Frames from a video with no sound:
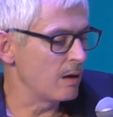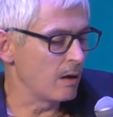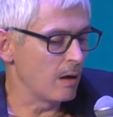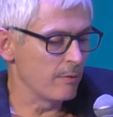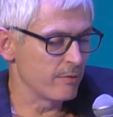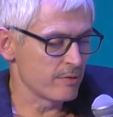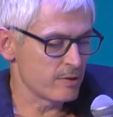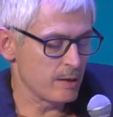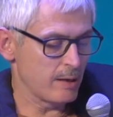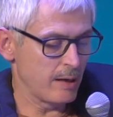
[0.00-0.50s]

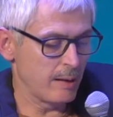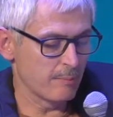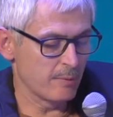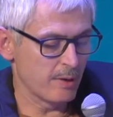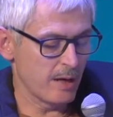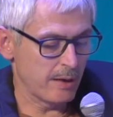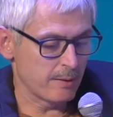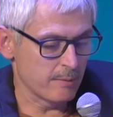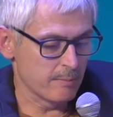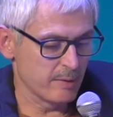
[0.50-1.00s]
obviously, I'm
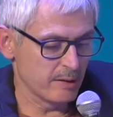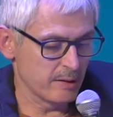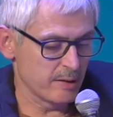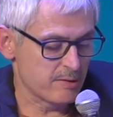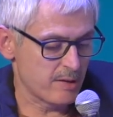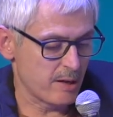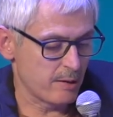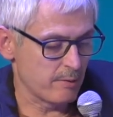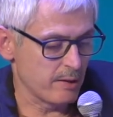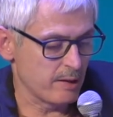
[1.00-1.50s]
not a
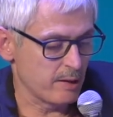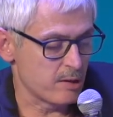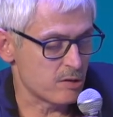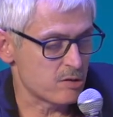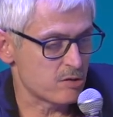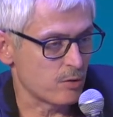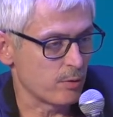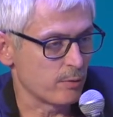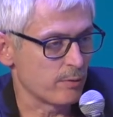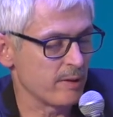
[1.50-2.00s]
military
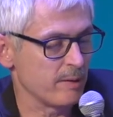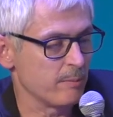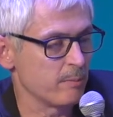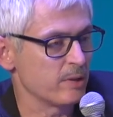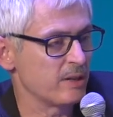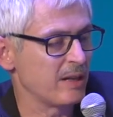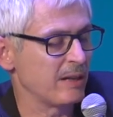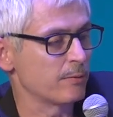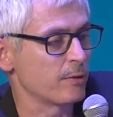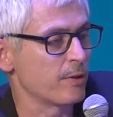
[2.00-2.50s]
historian,
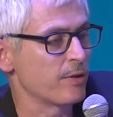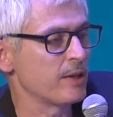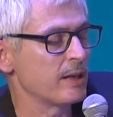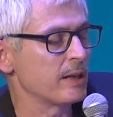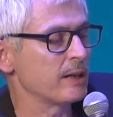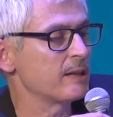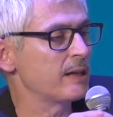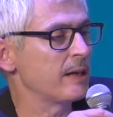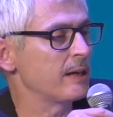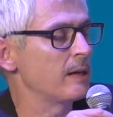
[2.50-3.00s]
but I would
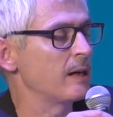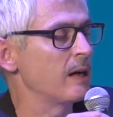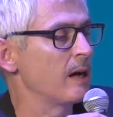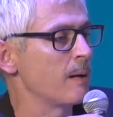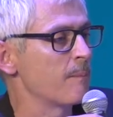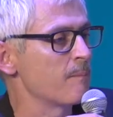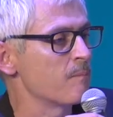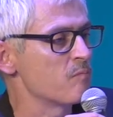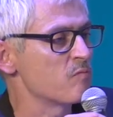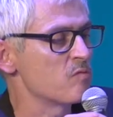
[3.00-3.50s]
think that
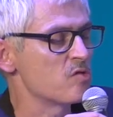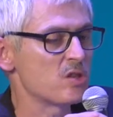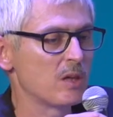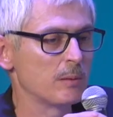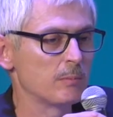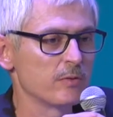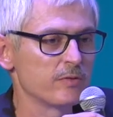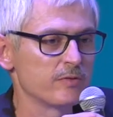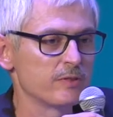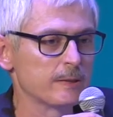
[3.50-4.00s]
um,
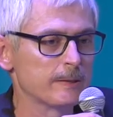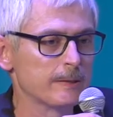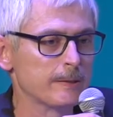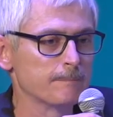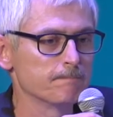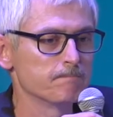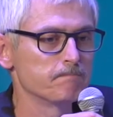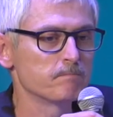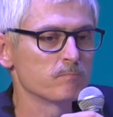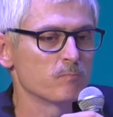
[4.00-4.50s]
some of
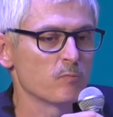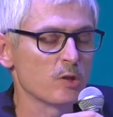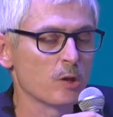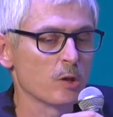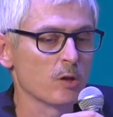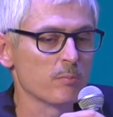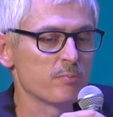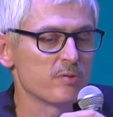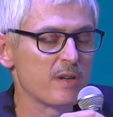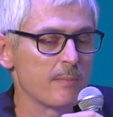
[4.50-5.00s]
the you
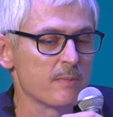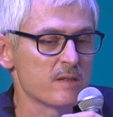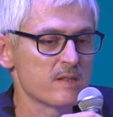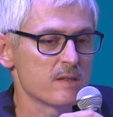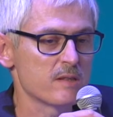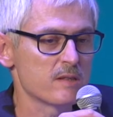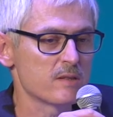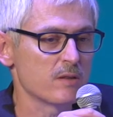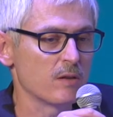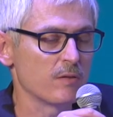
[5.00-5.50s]
know,
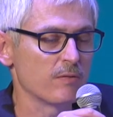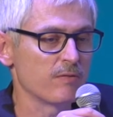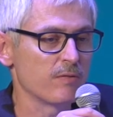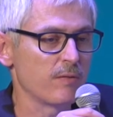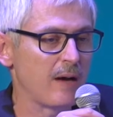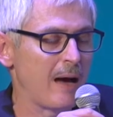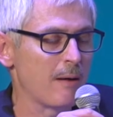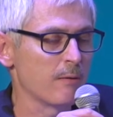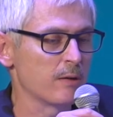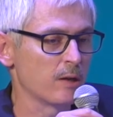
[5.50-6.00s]
premises of
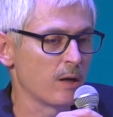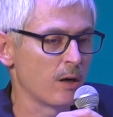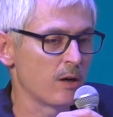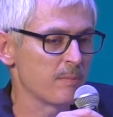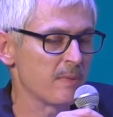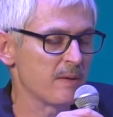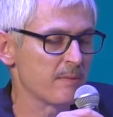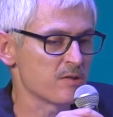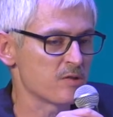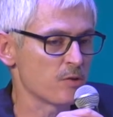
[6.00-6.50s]
how an
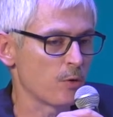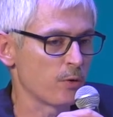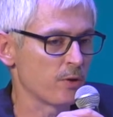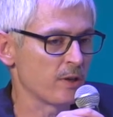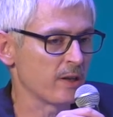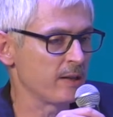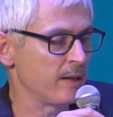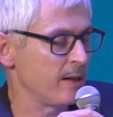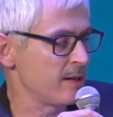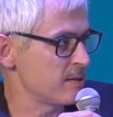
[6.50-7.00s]
army was
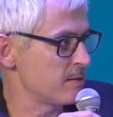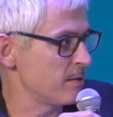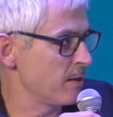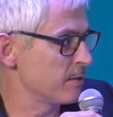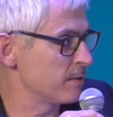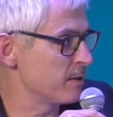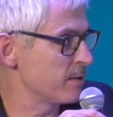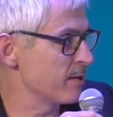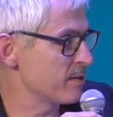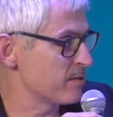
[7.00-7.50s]
organized
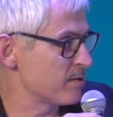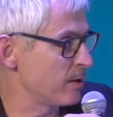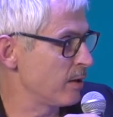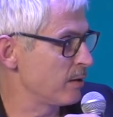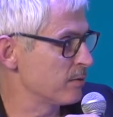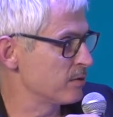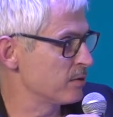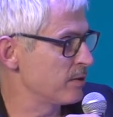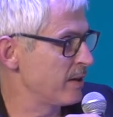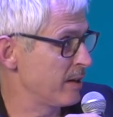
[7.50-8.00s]
100 years ago
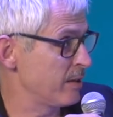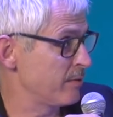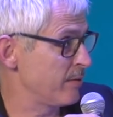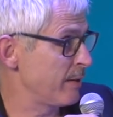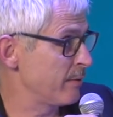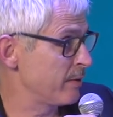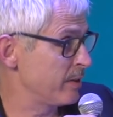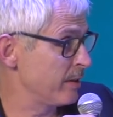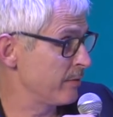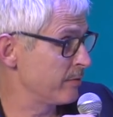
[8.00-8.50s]
and today are
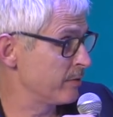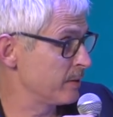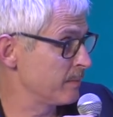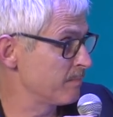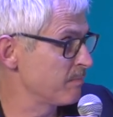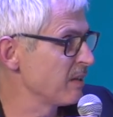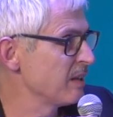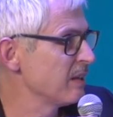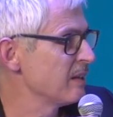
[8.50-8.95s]
very different.